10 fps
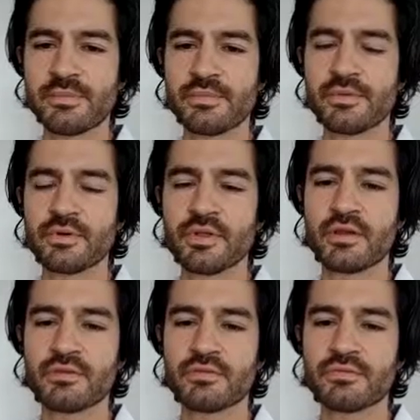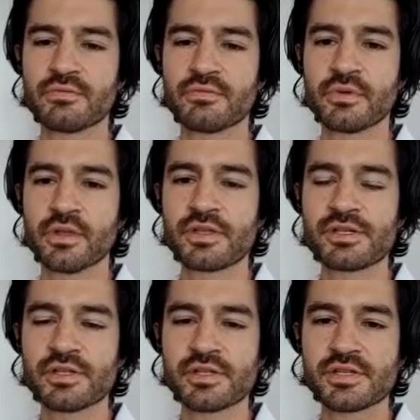through a lot of
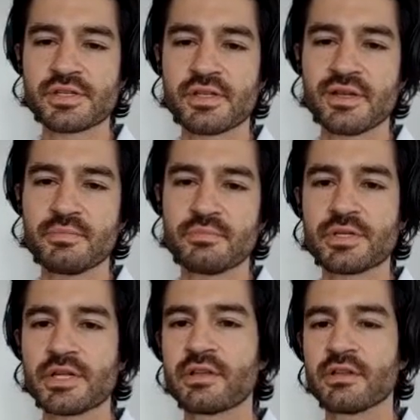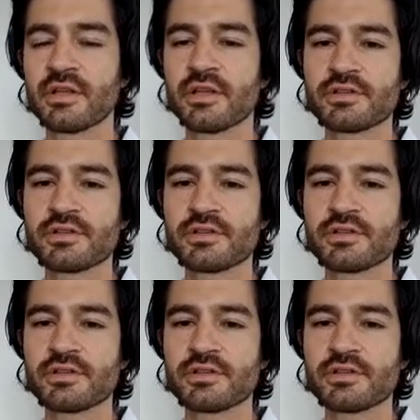religions, particularly in